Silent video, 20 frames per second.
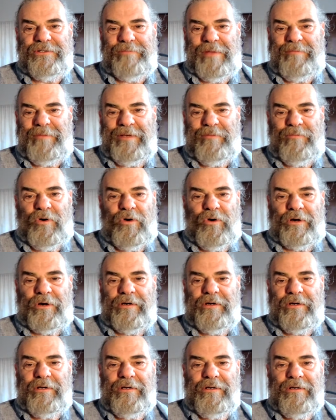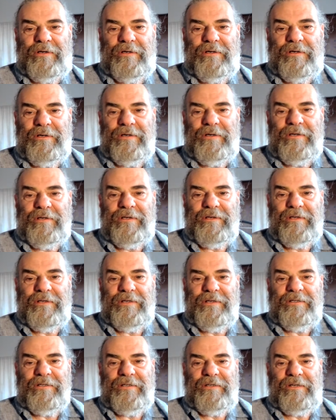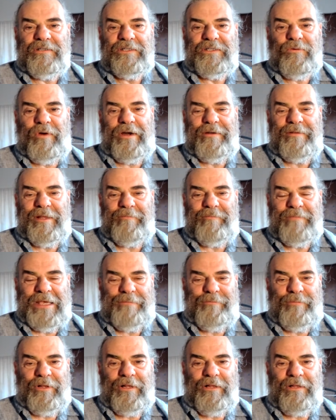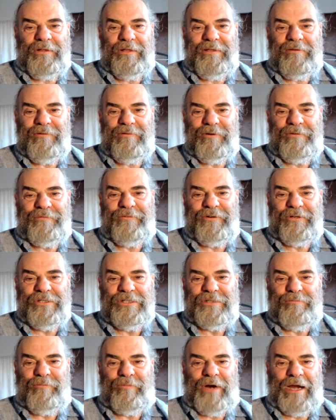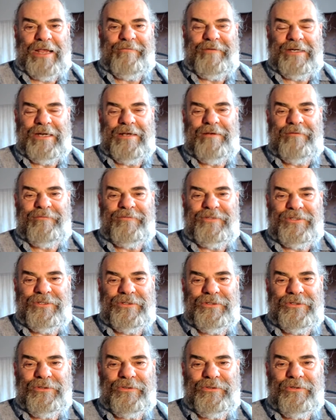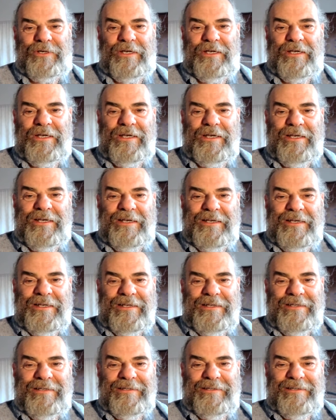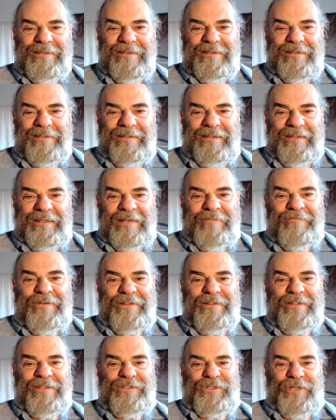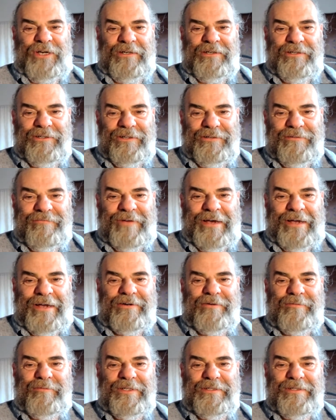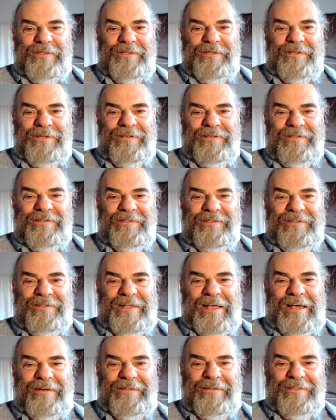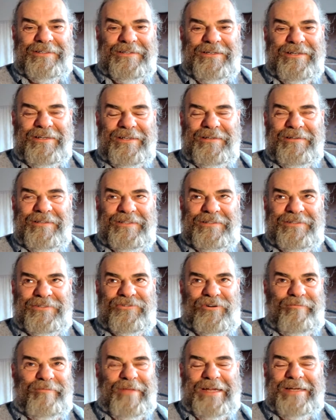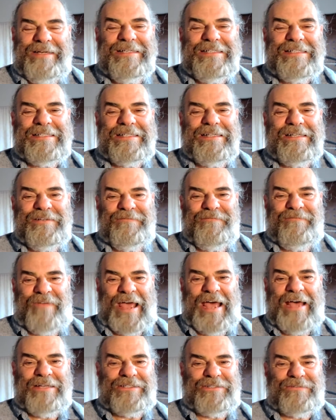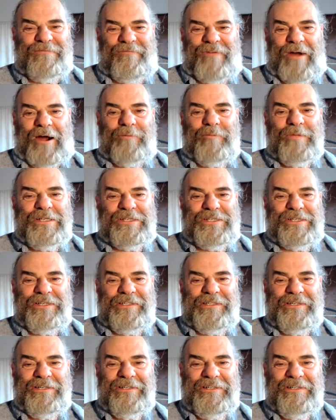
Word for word: maybe more, you know, to when the people were first brave enough to live in the jungle environment, in that tremendously vast pharmacy